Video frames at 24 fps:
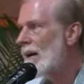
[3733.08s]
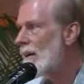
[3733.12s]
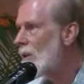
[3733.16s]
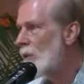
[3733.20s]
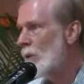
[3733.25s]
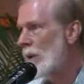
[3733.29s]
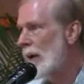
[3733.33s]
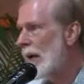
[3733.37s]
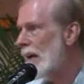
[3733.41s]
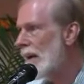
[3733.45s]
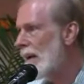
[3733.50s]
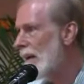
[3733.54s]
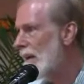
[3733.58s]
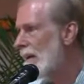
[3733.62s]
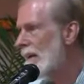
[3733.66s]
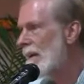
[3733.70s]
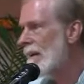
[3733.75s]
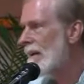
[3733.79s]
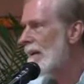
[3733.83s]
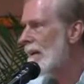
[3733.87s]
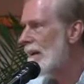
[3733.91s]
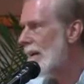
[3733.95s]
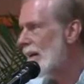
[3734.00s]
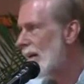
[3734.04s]
Greek
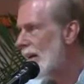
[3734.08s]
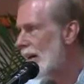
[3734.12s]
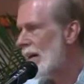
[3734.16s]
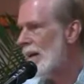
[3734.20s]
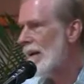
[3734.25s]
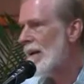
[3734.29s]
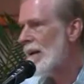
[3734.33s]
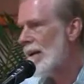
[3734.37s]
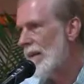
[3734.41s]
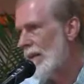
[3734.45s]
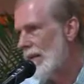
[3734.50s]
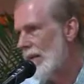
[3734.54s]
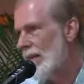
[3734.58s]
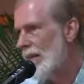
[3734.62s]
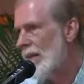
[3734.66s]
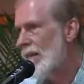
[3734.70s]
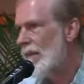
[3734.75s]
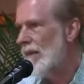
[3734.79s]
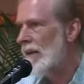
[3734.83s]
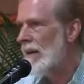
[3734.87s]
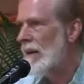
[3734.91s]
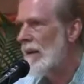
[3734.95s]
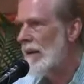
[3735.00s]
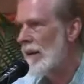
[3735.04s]

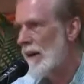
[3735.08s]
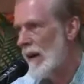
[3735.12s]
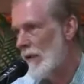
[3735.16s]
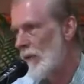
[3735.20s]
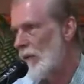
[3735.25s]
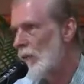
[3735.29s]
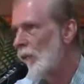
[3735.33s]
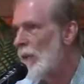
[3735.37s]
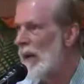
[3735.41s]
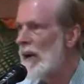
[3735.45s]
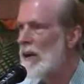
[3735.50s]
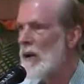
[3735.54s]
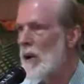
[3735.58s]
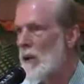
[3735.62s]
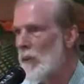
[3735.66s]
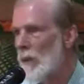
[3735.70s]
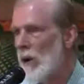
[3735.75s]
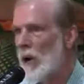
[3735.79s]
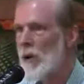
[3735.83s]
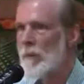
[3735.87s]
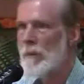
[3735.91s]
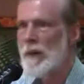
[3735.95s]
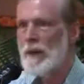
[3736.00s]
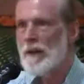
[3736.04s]
or
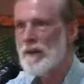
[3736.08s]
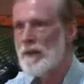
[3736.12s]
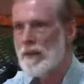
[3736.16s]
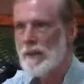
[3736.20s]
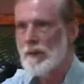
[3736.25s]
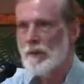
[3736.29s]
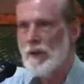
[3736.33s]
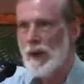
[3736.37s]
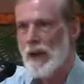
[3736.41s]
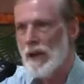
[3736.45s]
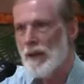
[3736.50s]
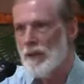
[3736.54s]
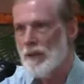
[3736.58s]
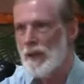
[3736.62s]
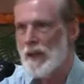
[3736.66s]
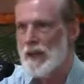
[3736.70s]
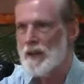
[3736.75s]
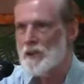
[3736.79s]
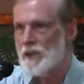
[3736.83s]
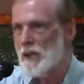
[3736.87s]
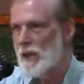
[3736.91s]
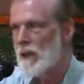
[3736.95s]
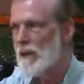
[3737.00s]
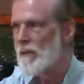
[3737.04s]
Roman
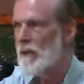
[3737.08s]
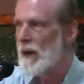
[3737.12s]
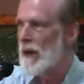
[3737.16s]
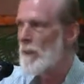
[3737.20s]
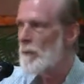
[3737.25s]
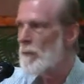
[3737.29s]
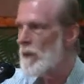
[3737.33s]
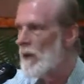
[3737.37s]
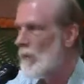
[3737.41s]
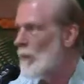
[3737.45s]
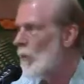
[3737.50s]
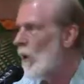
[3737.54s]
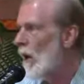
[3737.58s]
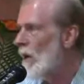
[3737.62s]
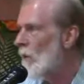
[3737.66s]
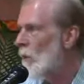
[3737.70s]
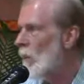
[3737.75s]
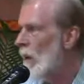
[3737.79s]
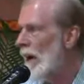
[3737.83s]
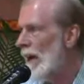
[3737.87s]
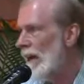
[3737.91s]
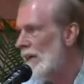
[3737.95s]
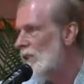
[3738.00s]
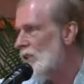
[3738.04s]
civilization developed in one
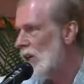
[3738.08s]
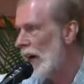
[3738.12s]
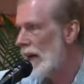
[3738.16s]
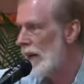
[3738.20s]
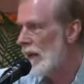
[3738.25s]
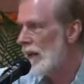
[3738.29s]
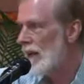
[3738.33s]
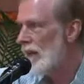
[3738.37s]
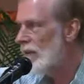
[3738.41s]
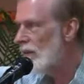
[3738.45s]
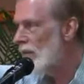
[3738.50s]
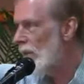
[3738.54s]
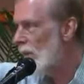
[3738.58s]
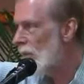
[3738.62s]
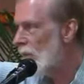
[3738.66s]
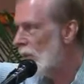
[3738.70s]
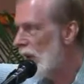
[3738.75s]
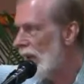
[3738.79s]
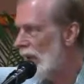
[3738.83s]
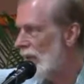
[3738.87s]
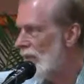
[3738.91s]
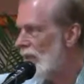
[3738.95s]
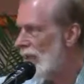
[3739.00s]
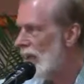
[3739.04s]
way, Chinese
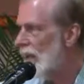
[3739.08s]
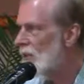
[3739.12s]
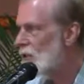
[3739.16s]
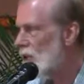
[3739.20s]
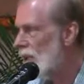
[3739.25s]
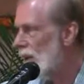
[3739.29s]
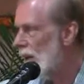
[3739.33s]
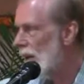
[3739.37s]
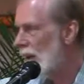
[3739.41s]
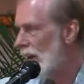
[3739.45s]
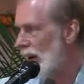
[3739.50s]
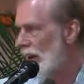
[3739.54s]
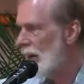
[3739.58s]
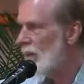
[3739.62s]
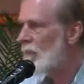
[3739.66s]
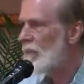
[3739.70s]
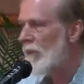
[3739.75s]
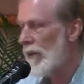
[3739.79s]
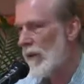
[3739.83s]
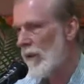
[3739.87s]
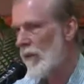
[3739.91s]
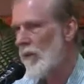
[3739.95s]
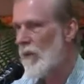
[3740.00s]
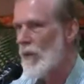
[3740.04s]
civilization in a
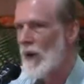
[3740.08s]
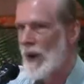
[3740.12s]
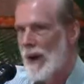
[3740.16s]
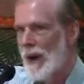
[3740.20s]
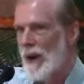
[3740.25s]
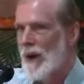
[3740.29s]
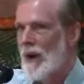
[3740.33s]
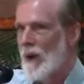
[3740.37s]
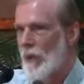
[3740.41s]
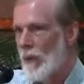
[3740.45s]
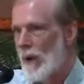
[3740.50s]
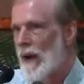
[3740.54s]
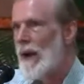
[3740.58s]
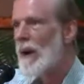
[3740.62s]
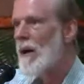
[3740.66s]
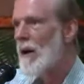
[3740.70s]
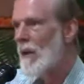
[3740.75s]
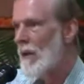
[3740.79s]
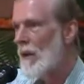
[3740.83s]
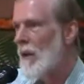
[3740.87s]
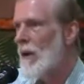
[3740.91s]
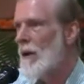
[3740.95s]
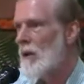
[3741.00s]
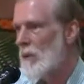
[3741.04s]
different way,
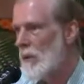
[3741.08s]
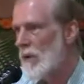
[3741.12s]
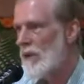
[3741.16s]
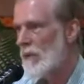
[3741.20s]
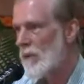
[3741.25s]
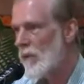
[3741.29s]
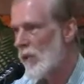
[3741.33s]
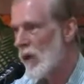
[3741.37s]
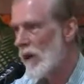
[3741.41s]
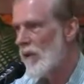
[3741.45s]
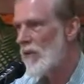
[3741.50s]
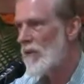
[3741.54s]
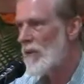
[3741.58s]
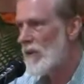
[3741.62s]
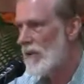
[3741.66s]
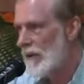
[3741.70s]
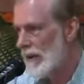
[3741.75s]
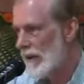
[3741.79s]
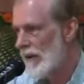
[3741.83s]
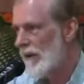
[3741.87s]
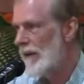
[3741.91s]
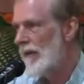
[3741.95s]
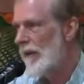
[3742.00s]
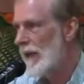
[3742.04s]
although it was of course
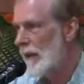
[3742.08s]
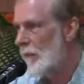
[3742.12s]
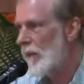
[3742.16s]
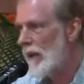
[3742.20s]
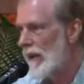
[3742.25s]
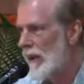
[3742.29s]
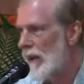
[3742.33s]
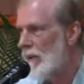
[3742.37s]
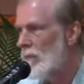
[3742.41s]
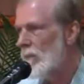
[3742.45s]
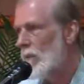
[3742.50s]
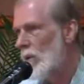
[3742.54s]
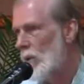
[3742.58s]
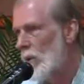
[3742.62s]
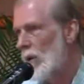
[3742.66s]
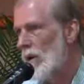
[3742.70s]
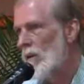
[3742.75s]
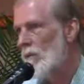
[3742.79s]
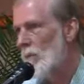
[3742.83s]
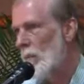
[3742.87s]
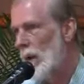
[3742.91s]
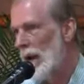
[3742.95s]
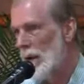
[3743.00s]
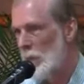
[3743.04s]
deeply
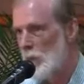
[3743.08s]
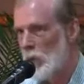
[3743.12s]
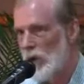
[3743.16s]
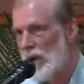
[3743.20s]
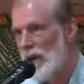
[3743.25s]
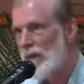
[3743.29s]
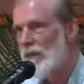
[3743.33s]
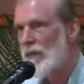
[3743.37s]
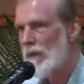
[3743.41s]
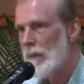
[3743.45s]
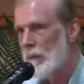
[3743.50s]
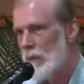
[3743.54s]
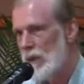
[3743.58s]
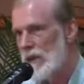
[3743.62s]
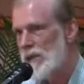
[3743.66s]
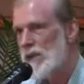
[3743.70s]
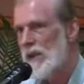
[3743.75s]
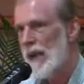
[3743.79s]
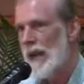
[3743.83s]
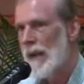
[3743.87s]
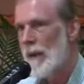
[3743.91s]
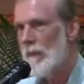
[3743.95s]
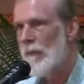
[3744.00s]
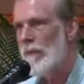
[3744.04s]
influenced by Buddhism, which
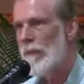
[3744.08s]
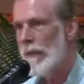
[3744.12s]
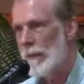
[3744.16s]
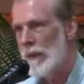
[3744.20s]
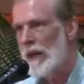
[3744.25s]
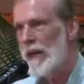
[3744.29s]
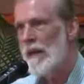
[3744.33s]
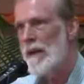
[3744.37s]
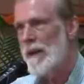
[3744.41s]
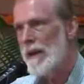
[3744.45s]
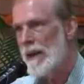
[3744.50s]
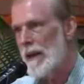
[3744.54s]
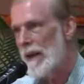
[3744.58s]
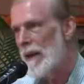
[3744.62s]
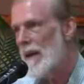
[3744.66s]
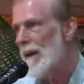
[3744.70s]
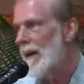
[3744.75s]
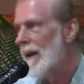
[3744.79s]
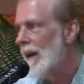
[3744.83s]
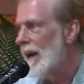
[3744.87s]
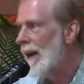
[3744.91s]
came from India.